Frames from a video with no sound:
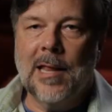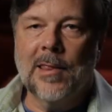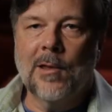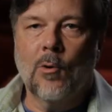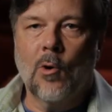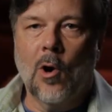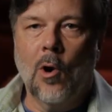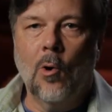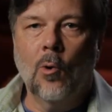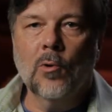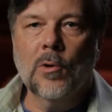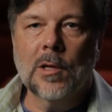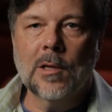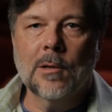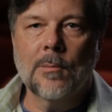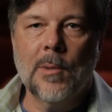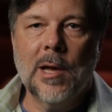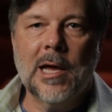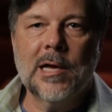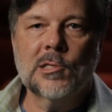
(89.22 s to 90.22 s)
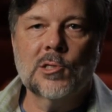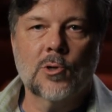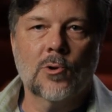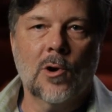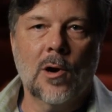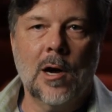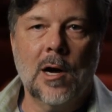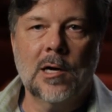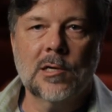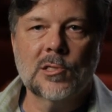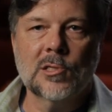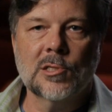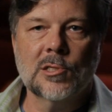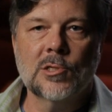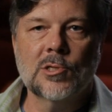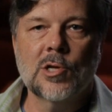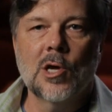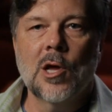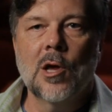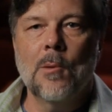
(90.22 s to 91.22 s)
They were holding the master
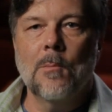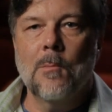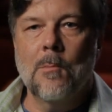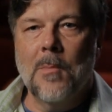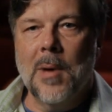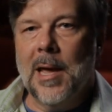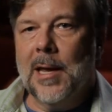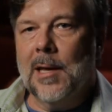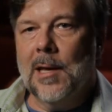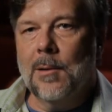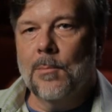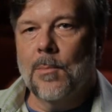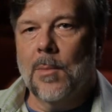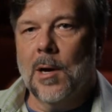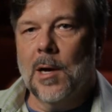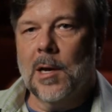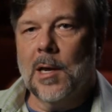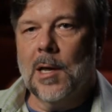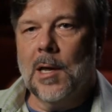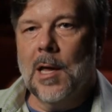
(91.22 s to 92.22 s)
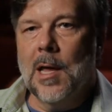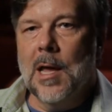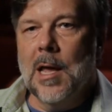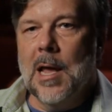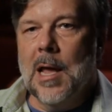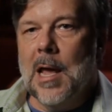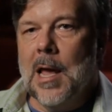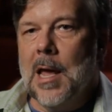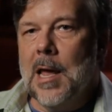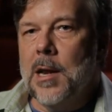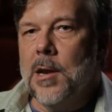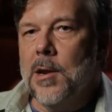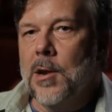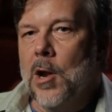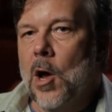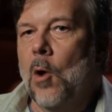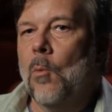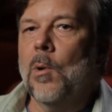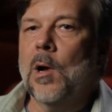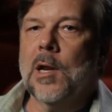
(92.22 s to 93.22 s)
hostage, making money, and
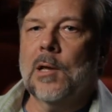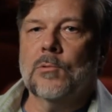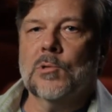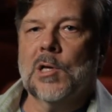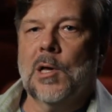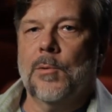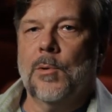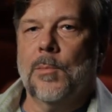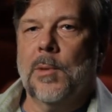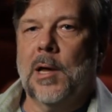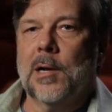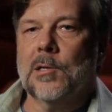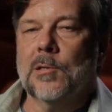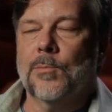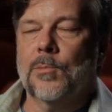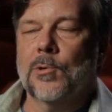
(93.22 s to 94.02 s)
no money was coming back to the